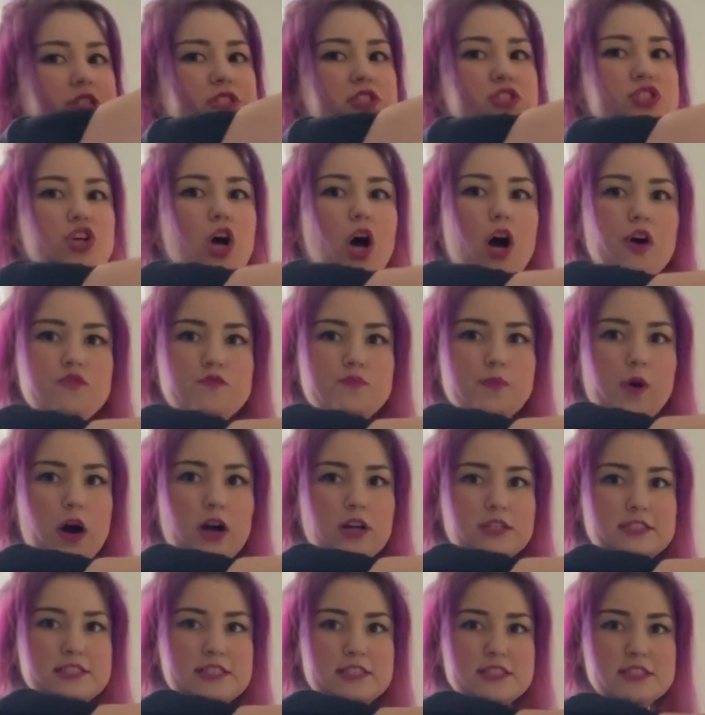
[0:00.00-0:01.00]
soft
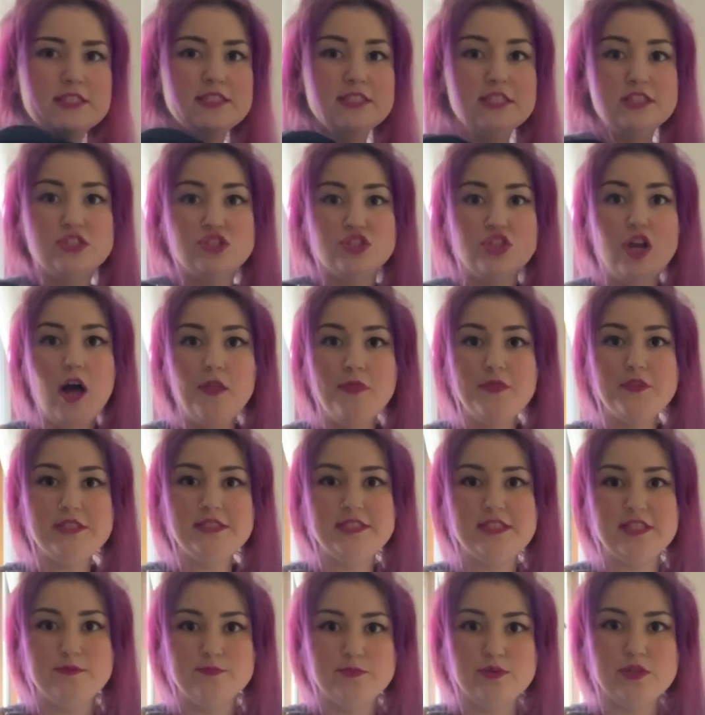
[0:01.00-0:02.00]
boxes is not the
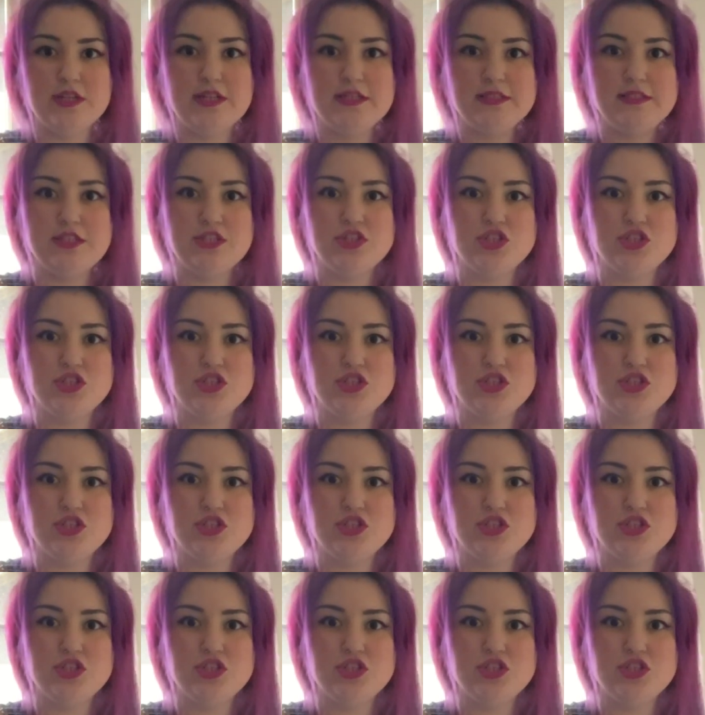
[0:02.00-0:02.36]
simplest.